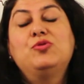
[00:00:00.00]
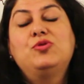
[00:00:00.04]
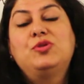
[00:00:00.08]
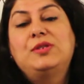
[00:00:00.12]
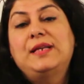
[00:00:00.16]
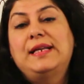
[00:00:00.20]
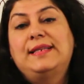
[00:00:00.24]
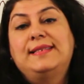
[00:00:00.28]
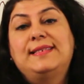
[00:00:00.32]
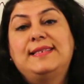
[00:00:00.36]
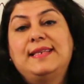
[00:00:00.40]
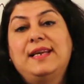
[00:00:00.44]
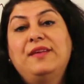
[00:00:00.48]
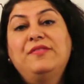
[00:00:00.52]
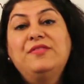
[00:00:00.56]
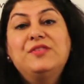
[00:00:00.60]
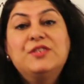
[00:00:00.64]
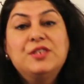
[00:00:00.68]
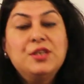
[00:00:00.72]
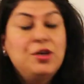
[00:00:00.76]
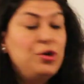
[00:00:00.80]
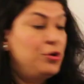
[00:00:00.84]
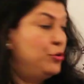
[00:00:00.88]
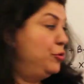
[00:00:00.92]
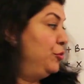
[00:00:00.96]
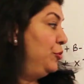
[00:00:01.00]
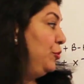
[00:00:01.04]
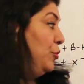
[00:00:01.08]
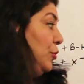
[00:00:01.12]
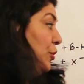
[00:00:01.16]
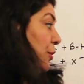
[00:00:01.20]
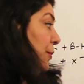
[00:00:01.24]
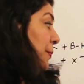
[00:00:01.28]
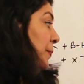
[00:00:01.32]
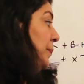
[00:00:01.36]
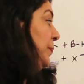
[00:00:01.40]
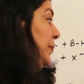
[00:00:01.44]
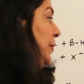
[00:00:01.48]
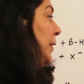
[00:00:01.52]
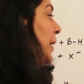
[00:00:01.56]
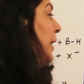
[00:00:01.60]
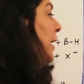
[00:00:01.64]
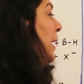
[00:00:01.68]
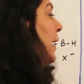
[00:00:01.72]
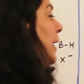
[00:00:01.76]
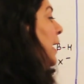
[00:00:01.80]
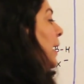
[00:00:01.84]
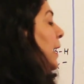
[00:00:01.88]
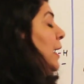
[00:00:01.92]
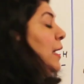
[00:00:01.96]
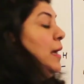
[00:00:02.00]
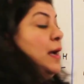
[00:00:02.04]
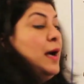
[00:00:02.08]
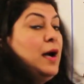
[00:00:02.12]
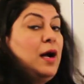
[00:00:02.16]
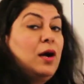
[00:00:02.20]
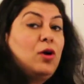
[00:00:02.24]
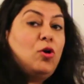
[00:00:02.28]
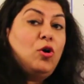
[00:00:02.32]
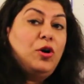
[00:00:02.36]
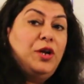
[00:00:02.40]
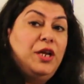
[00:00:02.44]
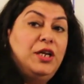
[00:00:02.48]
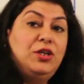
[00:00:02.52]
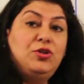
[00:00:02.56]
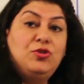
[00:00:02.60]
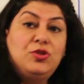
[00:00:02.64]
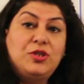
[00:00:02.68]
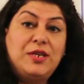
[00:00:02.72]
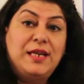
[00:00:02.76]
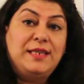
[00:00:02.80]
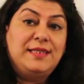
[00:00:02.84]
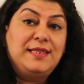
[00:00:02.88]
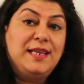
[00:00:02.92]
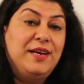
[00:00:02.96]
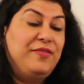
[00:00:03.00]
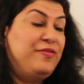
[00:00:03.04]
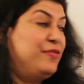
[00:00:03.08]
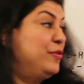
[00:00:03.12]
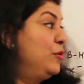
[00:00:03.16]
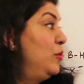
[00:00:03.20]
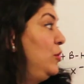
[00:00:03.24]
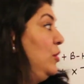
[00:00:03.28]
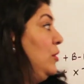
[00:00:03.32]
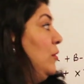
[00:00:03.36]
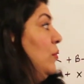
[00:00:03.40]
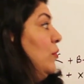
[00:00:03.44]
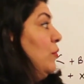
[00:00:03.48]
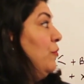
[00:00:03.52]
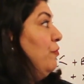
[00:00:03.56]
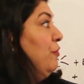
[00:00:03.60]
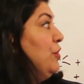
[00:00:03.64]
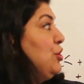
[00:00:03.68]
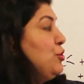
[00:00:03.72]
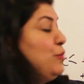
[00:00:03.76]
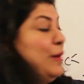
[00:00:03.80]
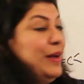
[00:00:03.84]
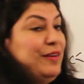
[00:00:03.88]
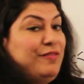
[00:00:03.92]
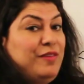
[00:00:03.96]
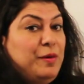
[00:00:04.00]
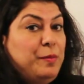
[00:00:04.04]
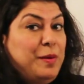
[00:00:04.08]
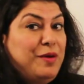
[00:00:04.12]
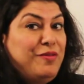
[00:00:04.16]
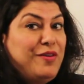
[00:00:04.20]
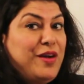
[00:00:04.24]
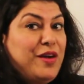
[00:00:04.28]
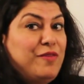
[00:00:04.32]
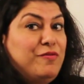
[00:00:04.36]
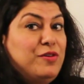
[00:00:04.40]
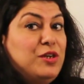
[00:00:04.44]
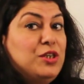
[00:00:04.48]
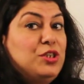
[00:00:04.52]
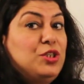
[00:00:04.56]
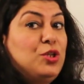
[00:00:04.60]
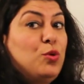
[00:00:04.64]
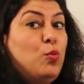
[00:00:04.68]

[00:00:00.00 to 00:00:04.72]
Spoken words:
to Zetzeff's rule? According to Zetzeff's rule, which one will be favored?